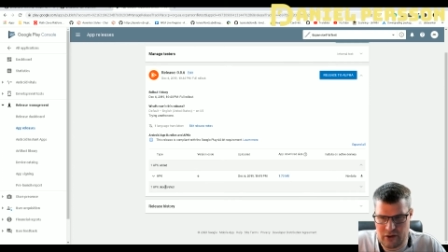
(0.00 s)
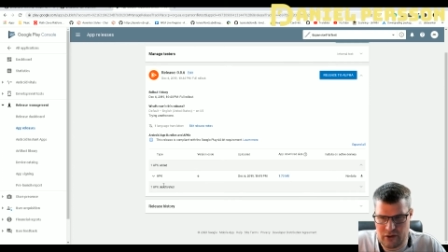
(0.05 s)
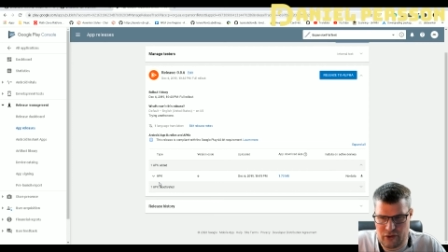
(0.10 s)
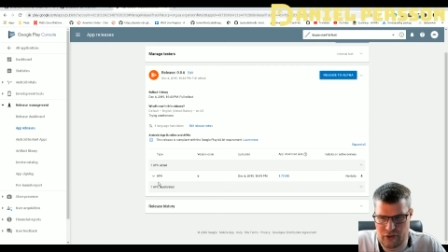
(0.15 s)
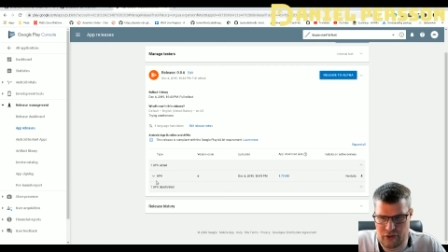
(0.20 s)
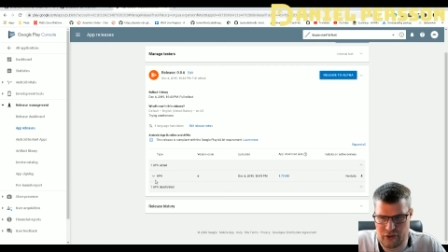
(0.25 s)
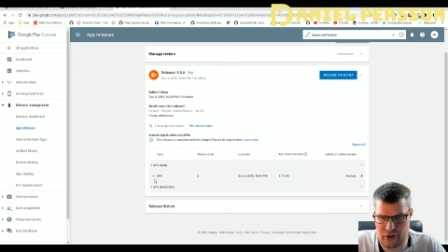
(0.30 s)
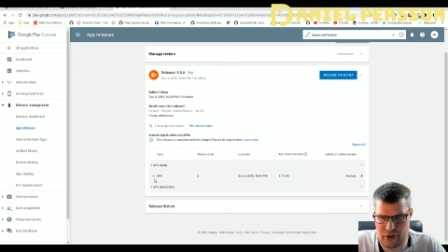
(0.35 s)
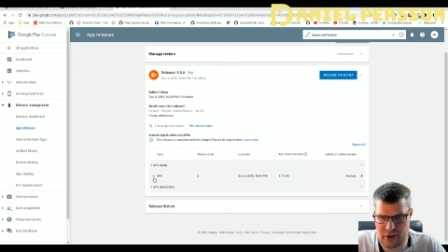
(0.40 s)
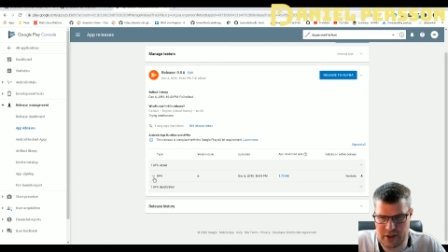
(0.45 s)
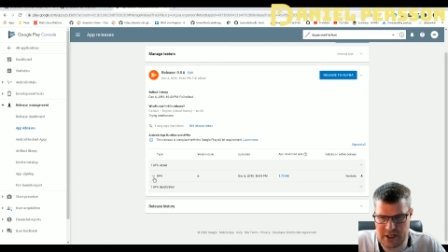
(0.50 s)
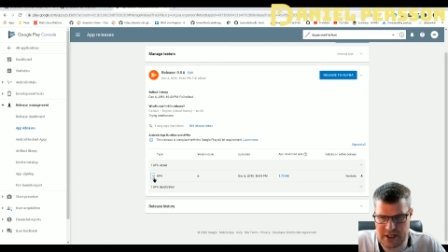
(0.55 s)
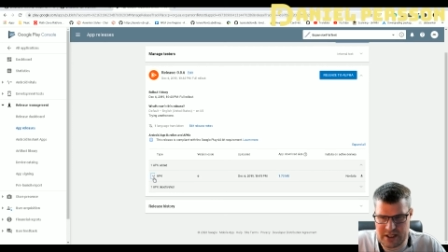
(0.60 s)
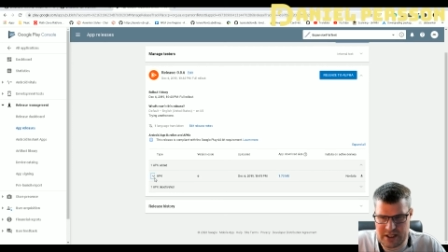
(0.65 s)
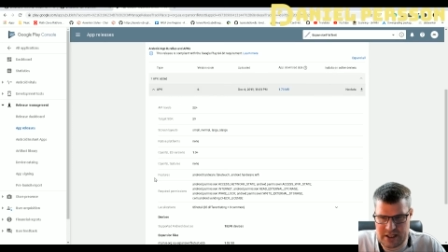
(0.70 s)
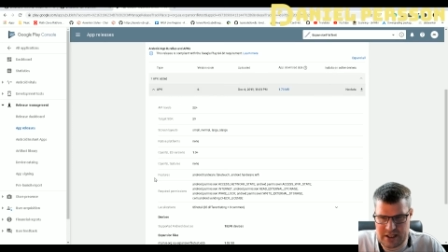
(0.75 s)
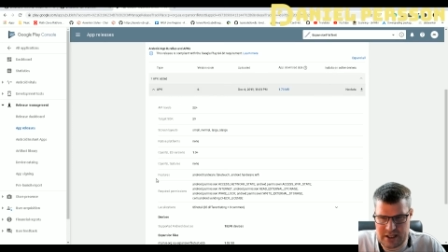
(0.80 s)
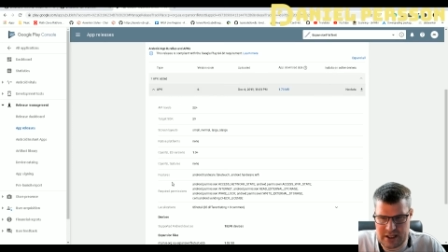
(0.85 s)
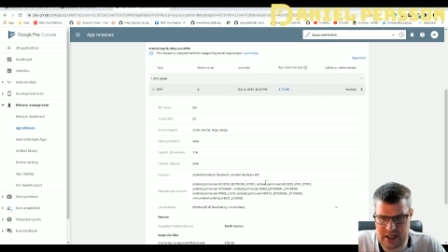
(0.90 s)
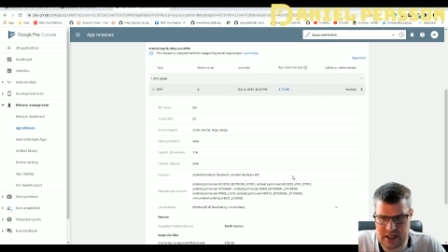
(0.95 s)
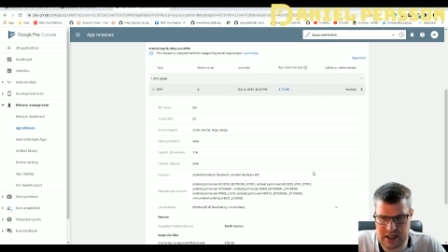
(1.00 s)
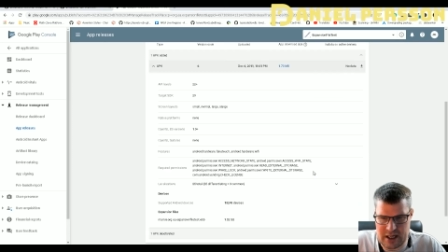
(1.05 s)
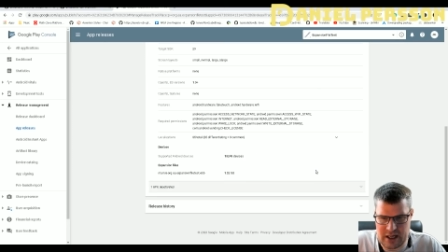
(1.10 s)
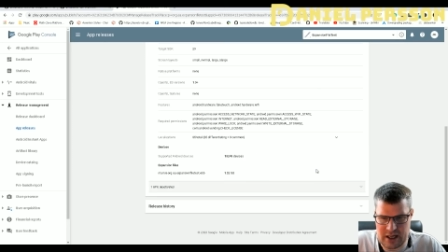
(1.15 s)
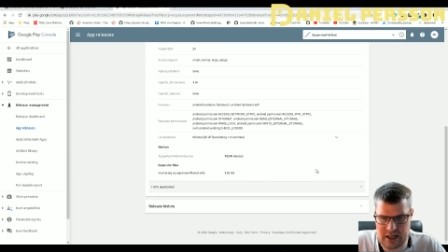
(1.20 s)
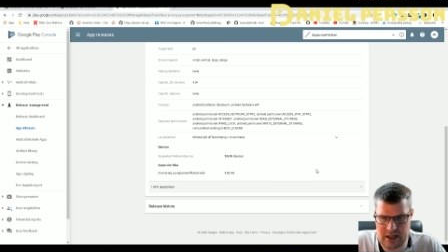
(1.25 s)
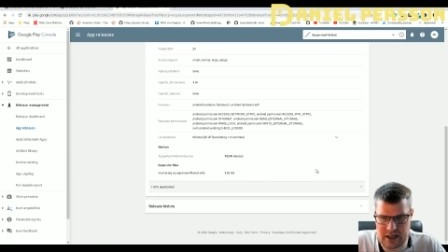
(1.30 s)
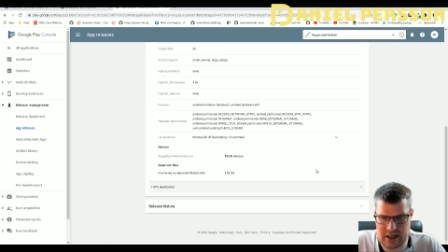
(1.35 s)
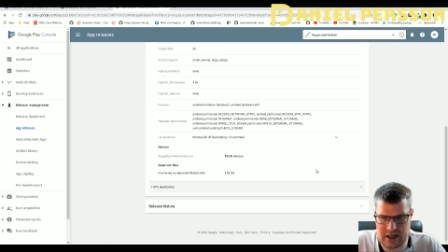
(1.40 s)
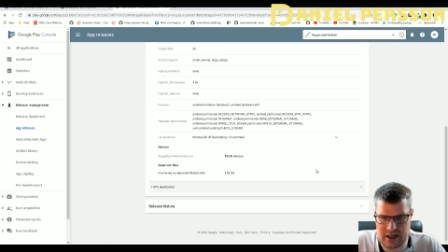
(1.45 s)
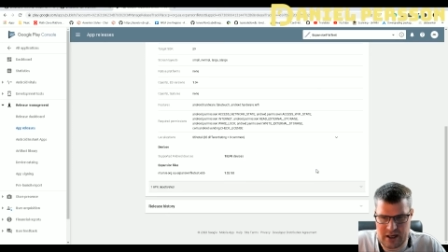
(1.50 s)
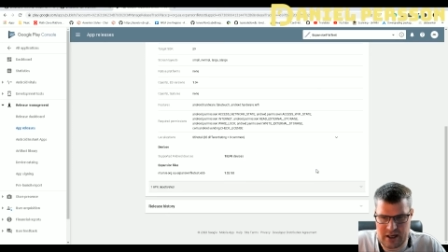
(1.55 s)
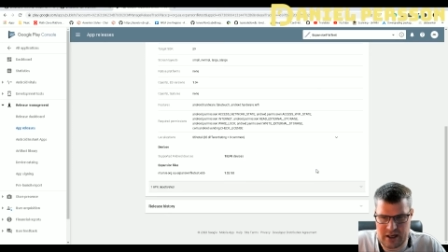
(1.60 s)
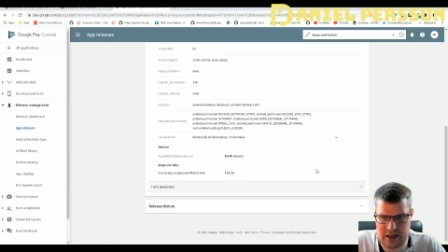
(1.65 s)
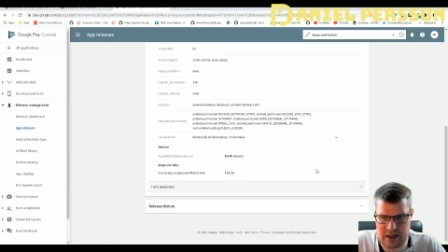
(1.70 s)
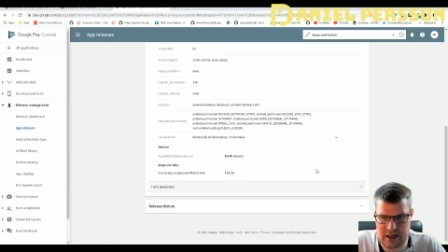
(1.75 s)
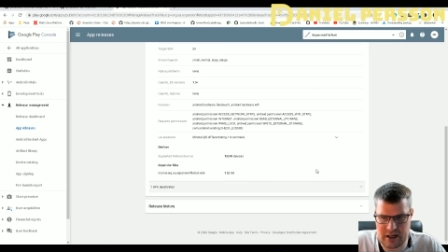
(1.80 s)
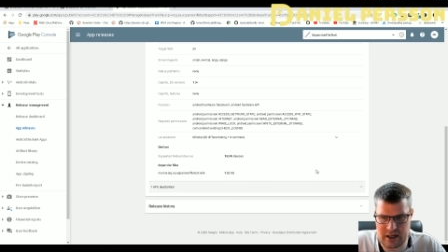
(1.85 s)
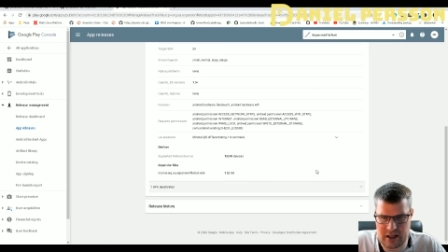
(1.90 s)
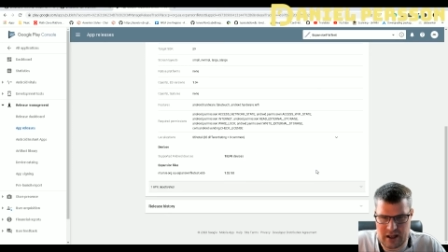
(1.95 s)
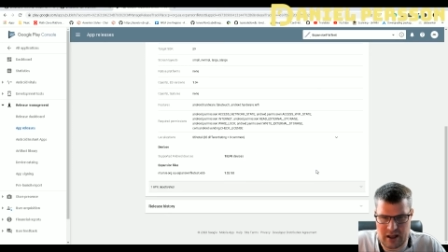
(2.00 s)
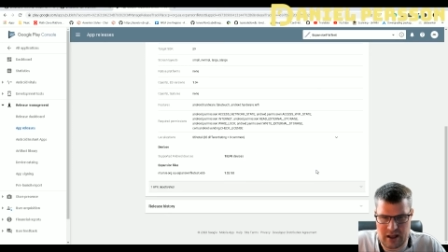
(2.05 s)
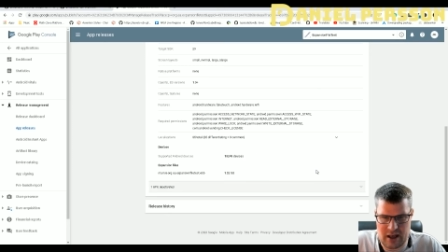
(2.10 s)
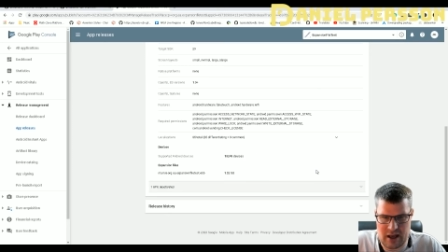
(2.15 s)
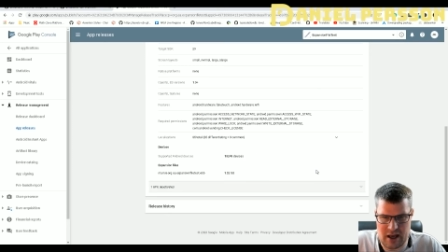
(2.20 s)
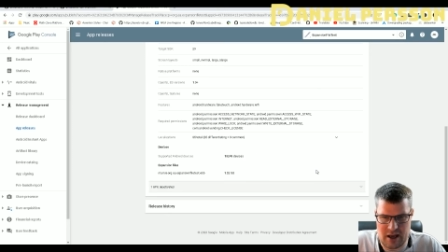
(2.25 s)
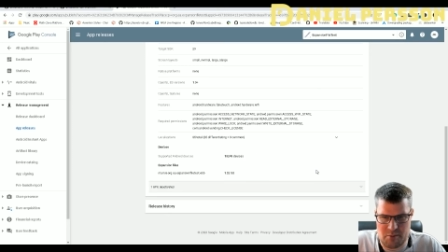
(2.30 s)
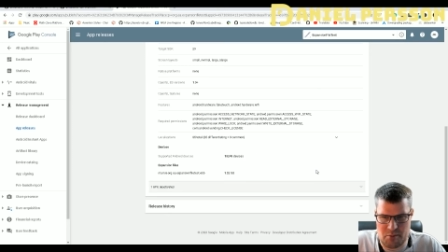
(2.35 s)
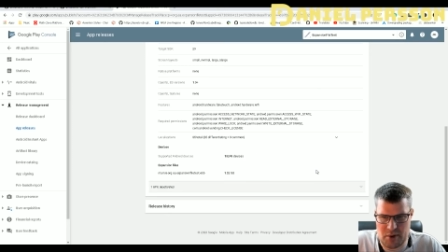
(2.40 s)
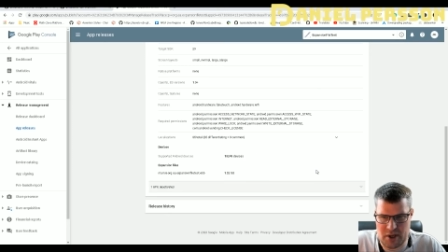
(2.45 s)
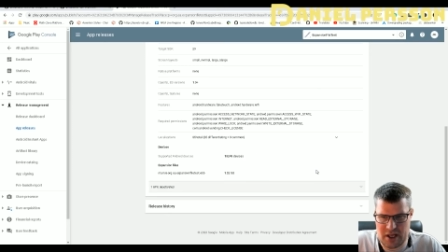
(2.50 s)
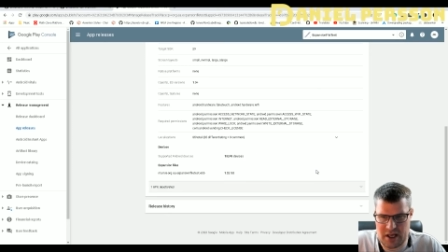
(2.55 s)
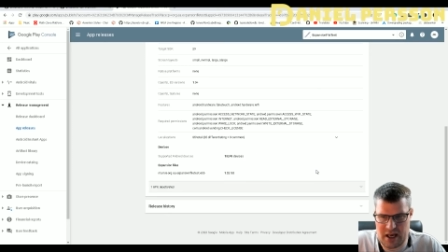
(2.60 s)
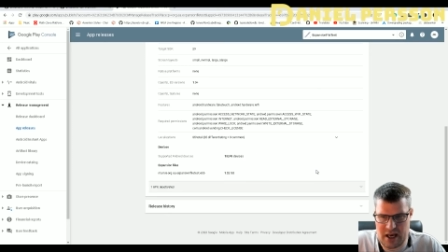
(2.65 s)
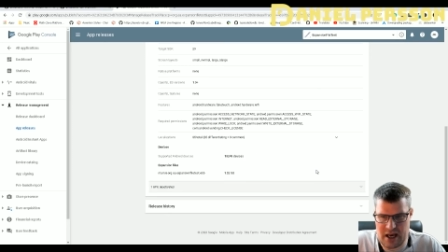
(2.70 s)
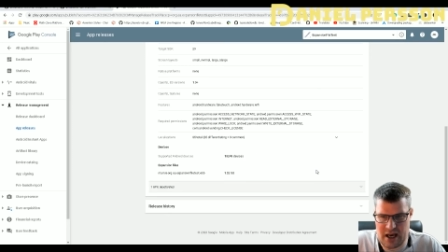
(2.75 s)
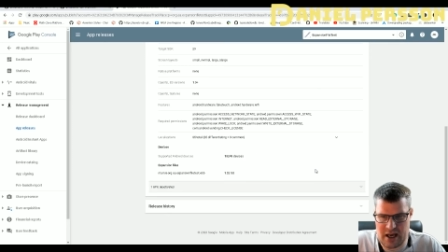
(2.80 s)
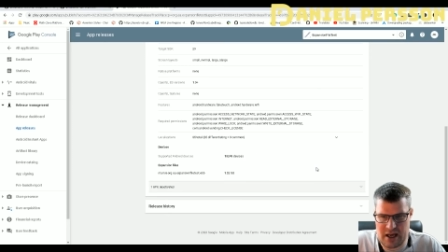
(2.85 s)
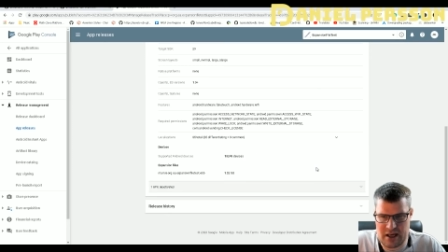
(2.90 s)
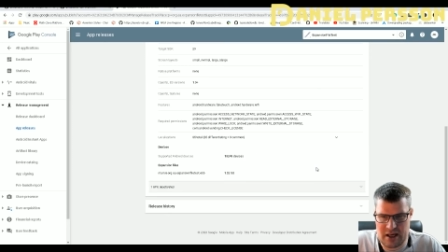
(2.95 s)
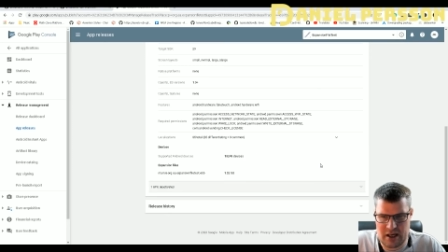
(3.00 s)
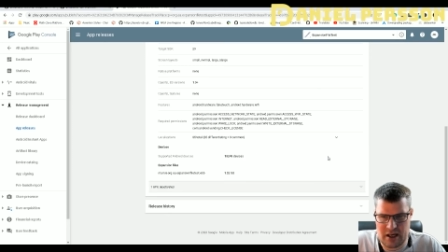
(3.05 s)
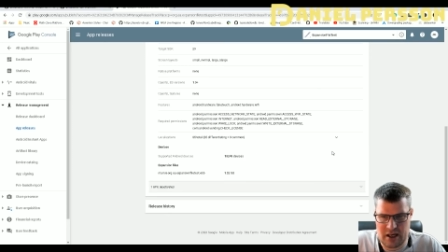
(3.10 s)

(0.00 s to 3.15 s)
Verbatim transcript: for this uh, APK